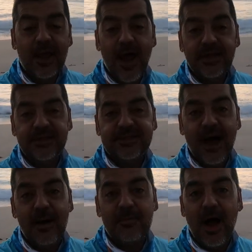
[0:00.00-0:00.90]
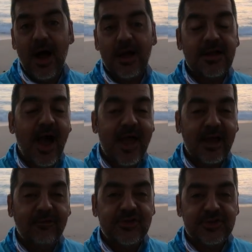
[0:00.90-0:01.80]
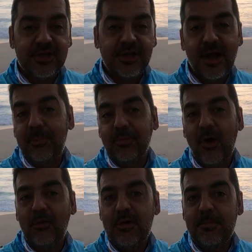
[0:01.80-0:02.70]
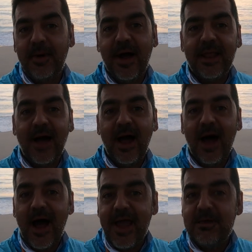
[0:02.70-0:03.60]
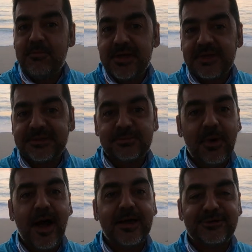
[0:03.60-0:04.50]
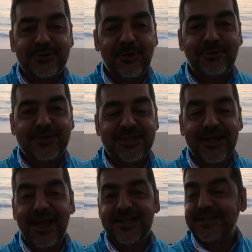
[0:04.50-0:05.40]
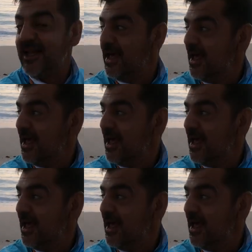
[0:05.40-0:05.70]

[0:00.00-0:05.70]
and I did some uh, kayak fishing, couple of them, but I miss my surf fishing, guys.